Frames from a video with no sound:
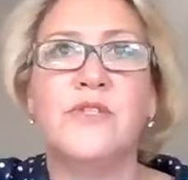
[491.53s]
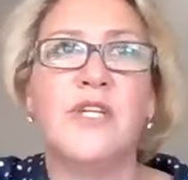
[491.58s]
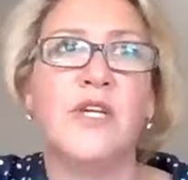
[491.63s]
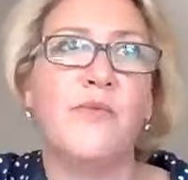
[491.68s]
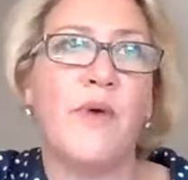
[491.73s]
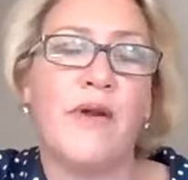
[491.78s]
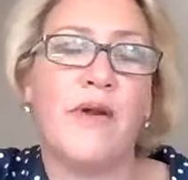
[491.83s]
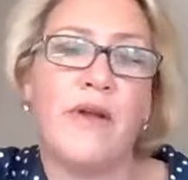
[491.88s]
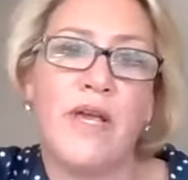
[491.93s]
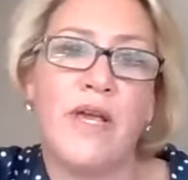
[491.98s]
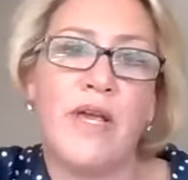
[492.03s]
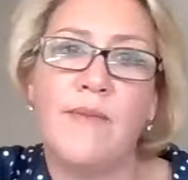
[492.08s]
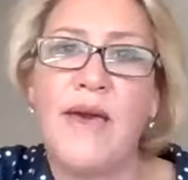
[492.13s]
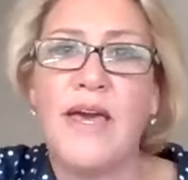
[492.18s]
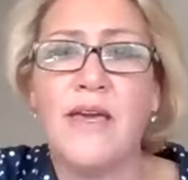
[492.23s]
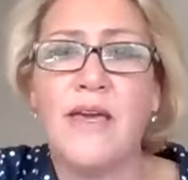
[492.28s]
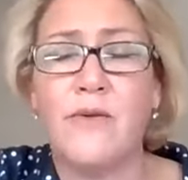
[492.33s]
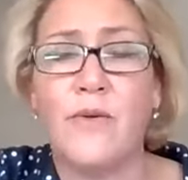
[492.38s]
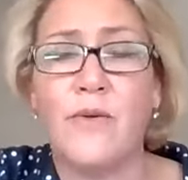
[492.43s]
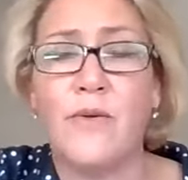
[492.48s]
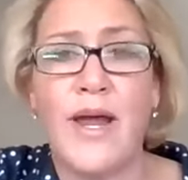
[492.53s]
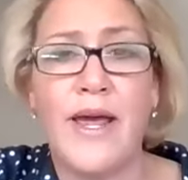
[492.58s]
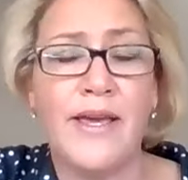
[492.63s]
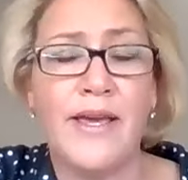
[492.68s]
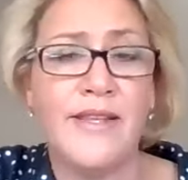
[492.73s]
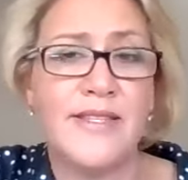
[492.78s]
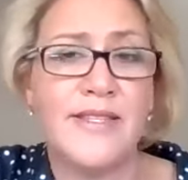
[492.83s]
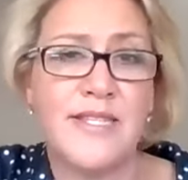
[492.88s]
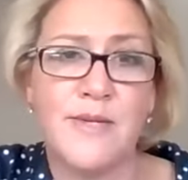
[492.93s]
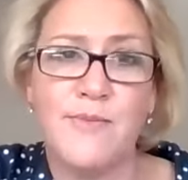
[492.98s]
you're worrying about your
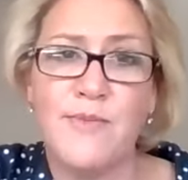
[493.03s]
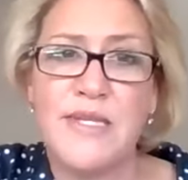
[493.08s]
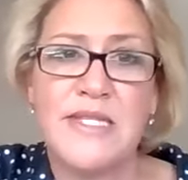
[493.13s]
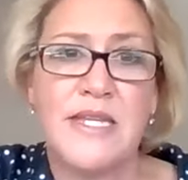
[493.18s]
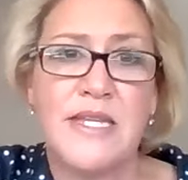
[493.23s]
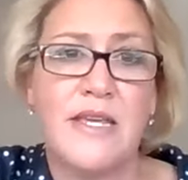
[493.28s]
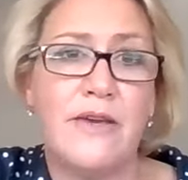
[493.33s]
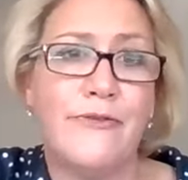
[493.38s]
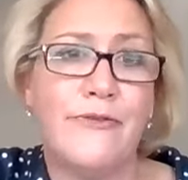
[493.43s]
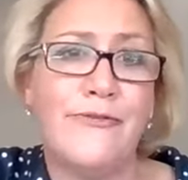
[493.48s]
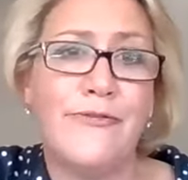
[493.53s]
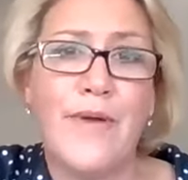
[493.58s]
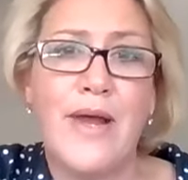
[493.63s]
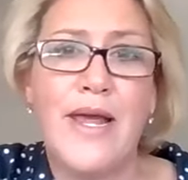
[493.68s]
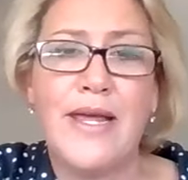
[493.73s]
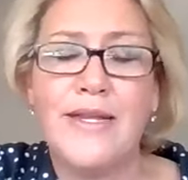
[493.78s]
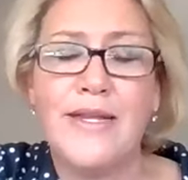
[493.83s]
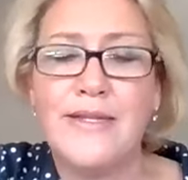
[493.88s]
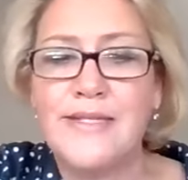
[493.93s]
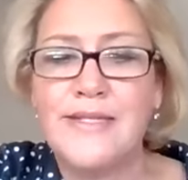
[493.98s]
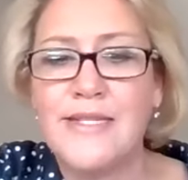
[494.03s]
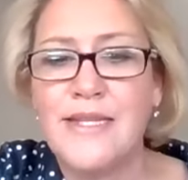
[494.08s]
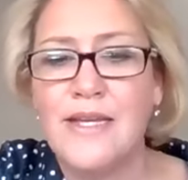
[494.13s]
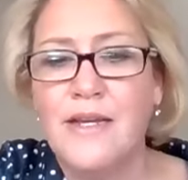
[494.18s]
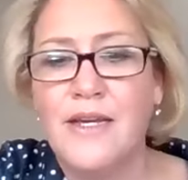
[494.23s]
grades, you're missing your friends,